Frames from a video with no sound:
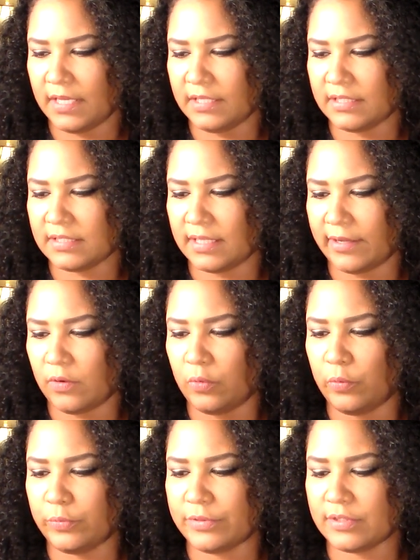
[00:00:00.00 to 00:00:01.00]
It's like
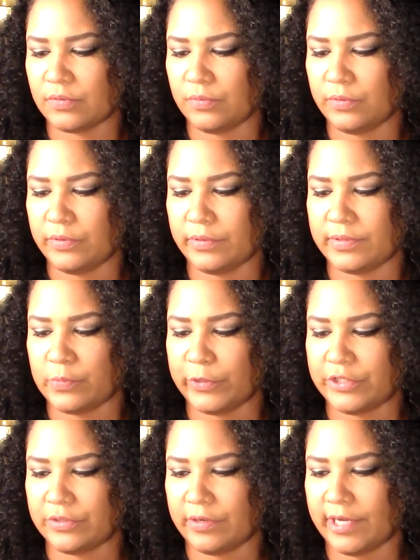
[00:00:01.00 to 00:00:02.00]
old school
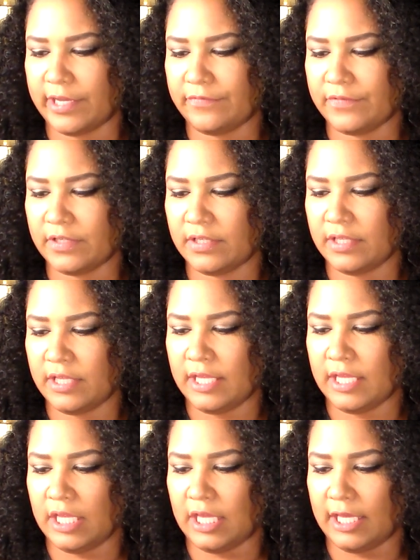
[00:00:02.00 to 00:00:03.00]
witchcraft,
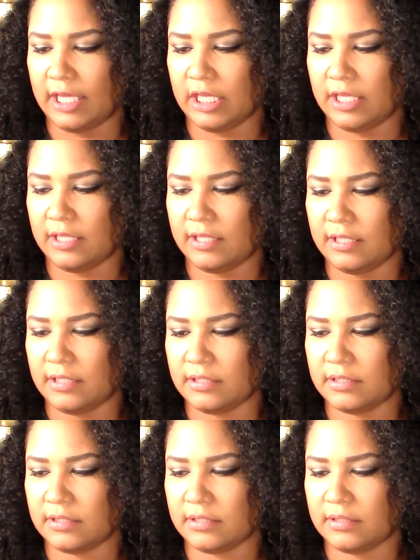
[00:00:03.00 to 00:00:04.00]
and
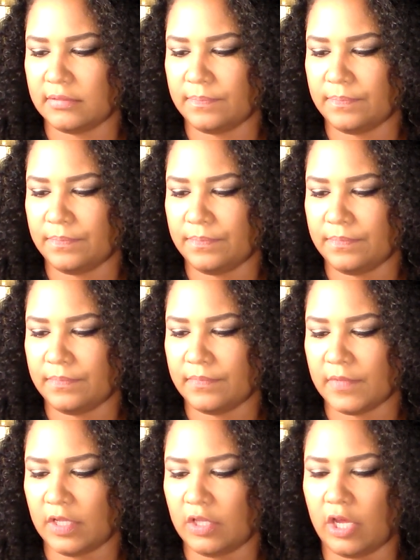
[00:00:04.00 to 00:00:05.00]

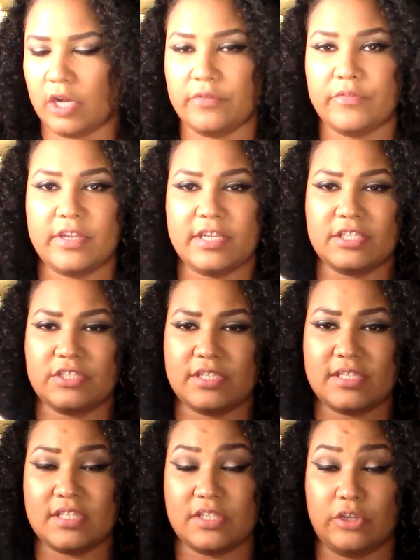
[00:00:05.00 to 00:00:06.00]
a lot of it is
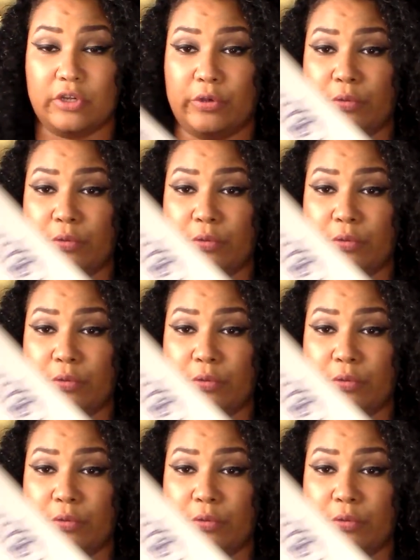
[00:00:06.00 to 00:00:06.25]
just, you